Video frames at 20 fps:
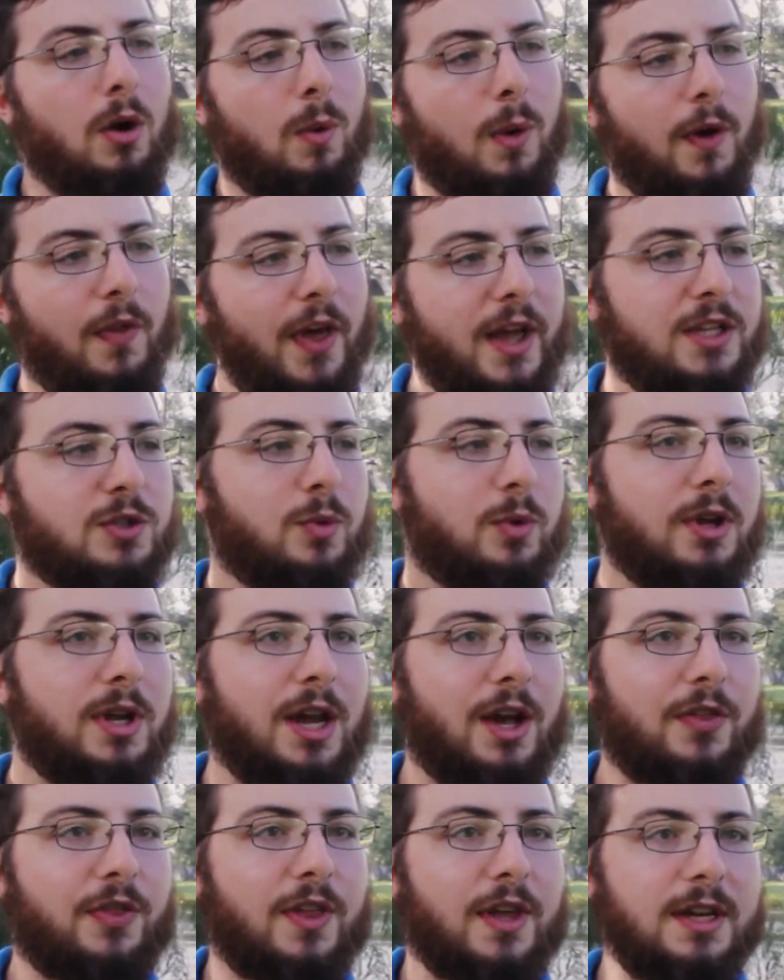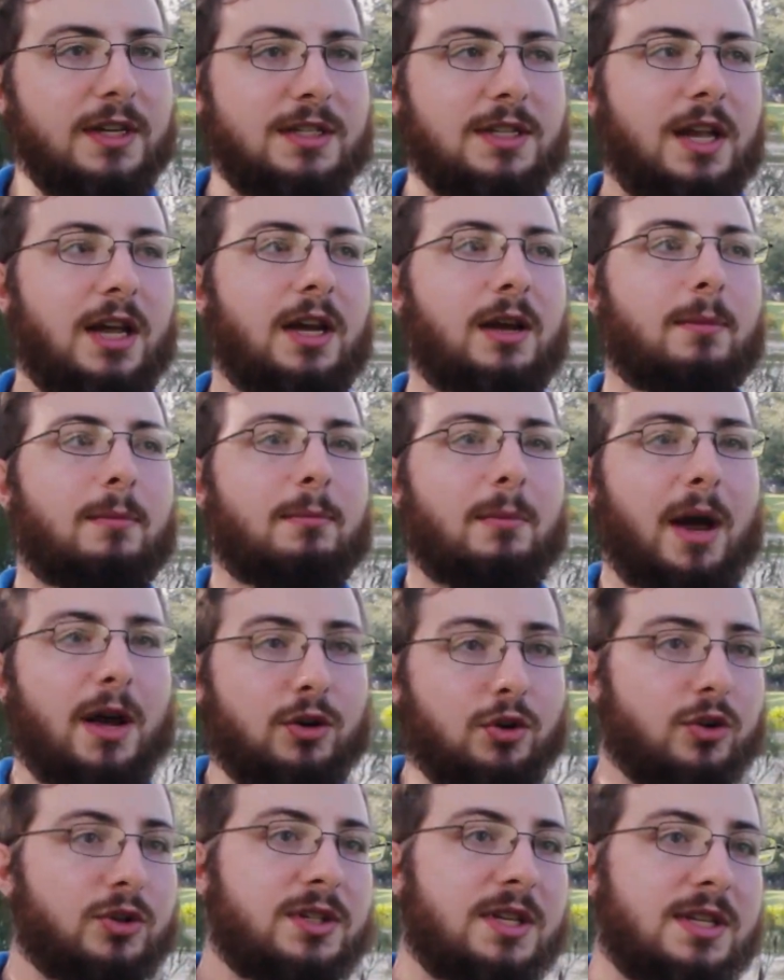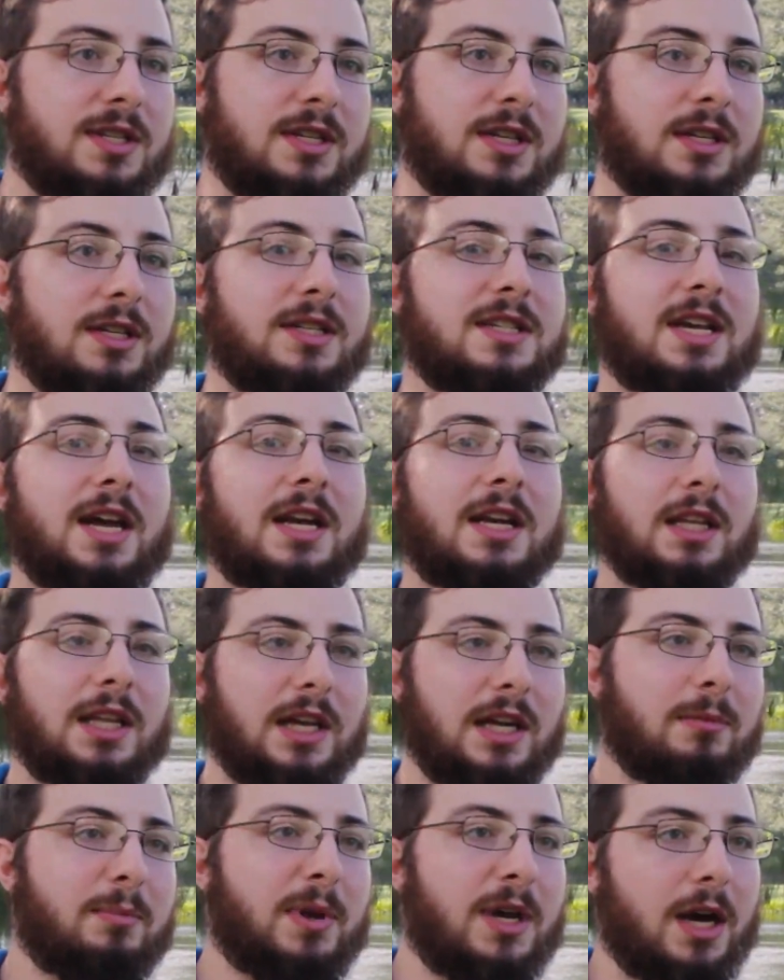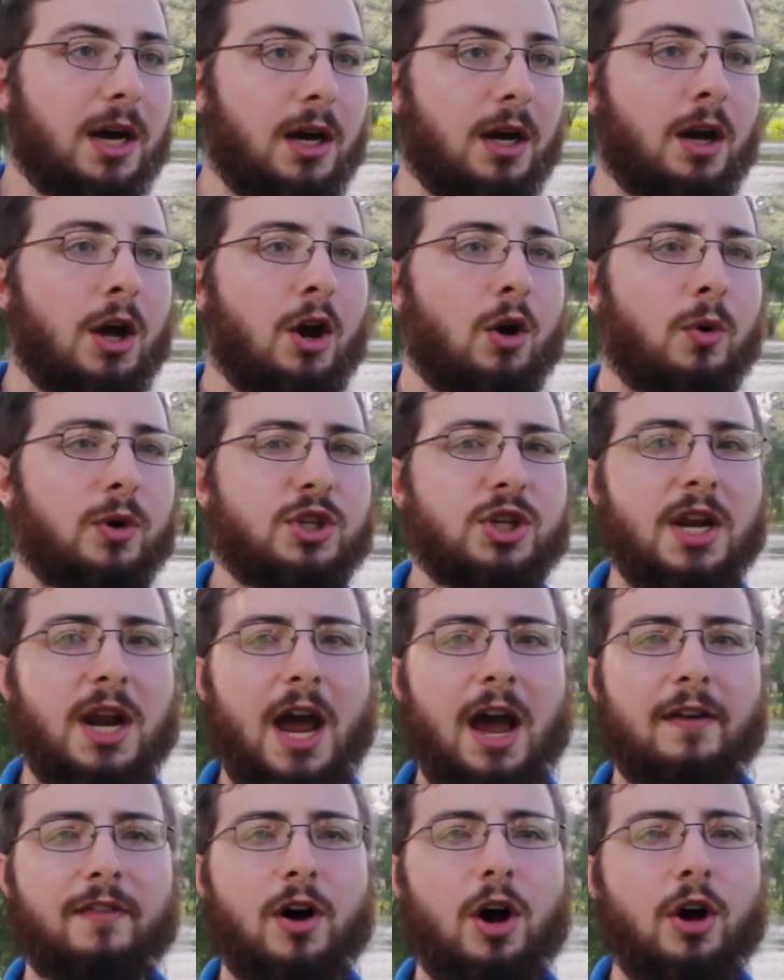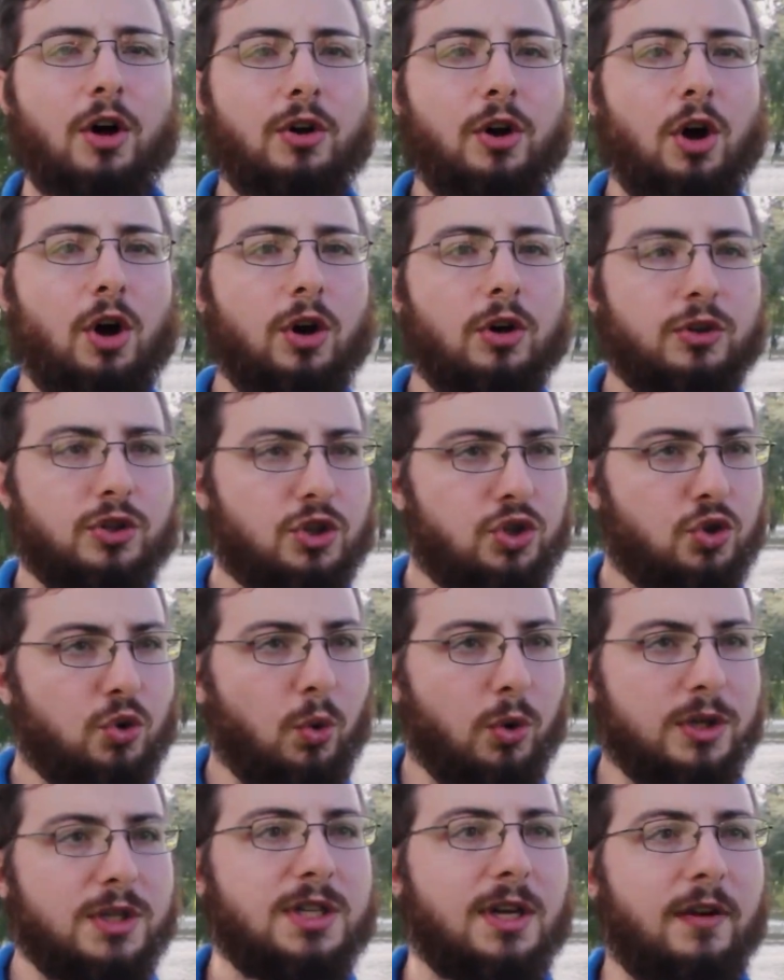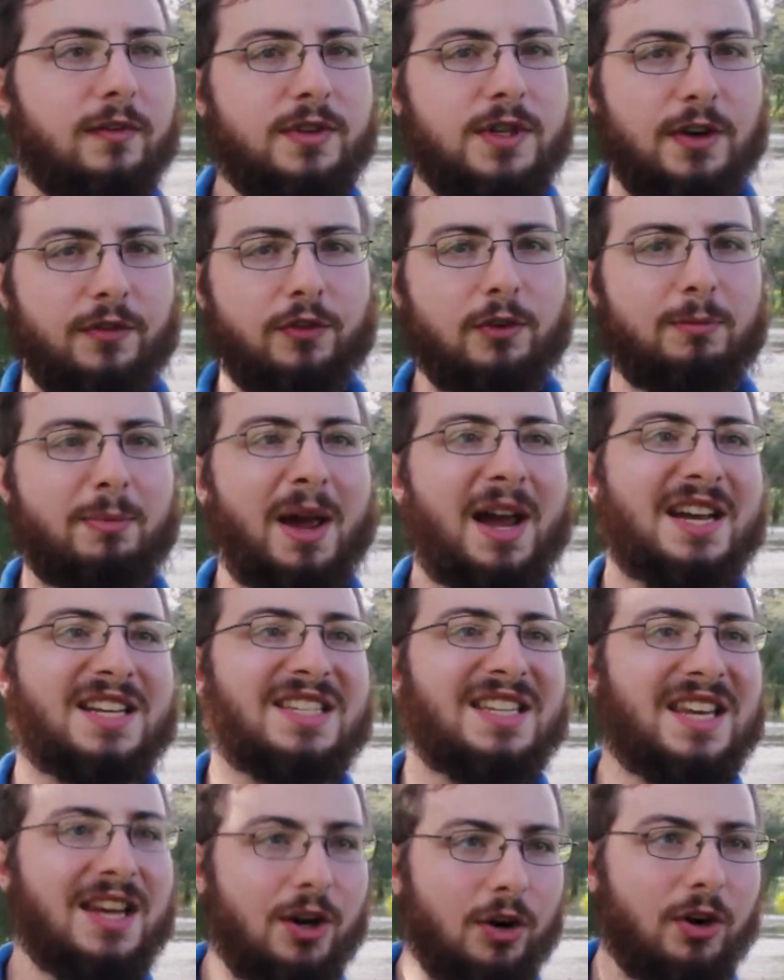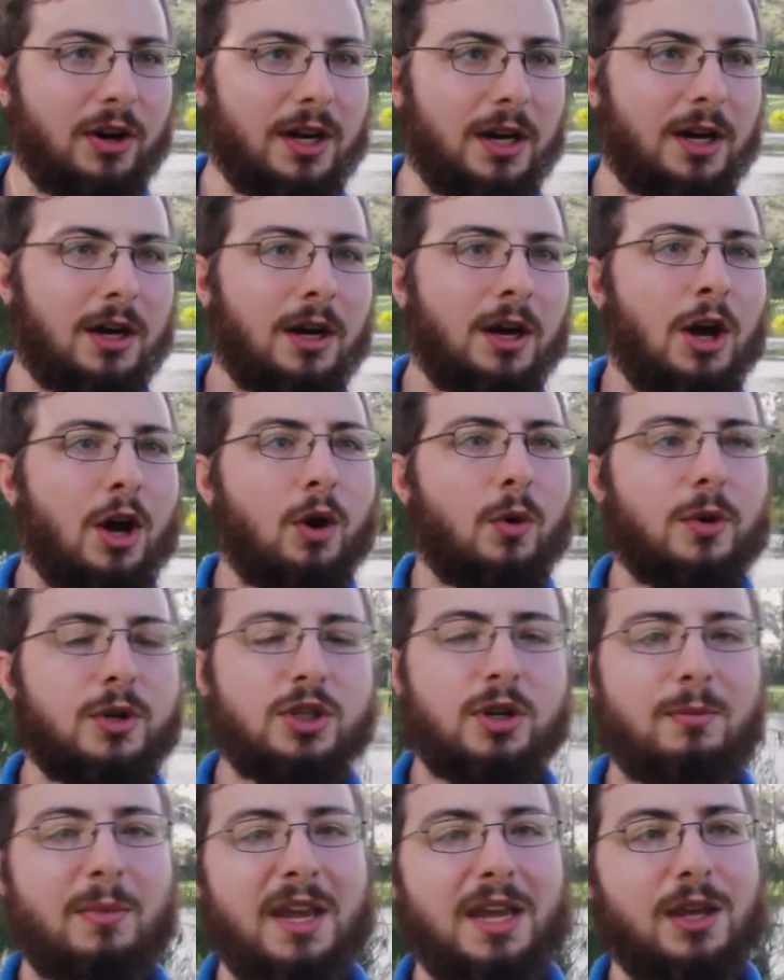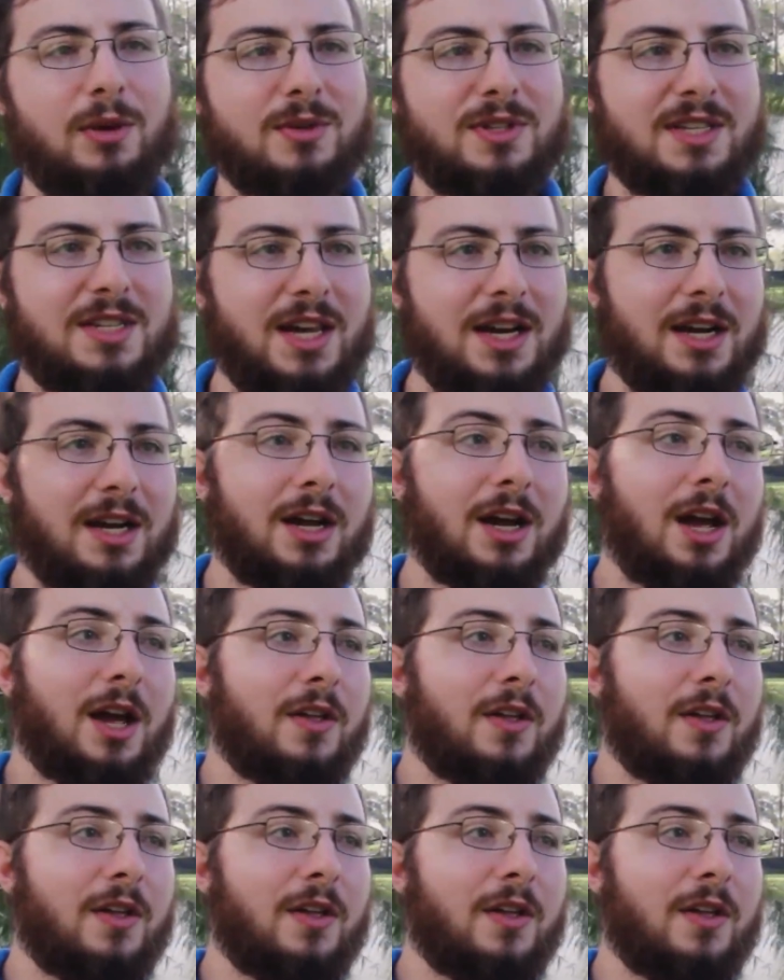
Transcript: Well, that's where you get things like microcystins and lingbia, which can have all sorts of different bacteria, which can make you sick.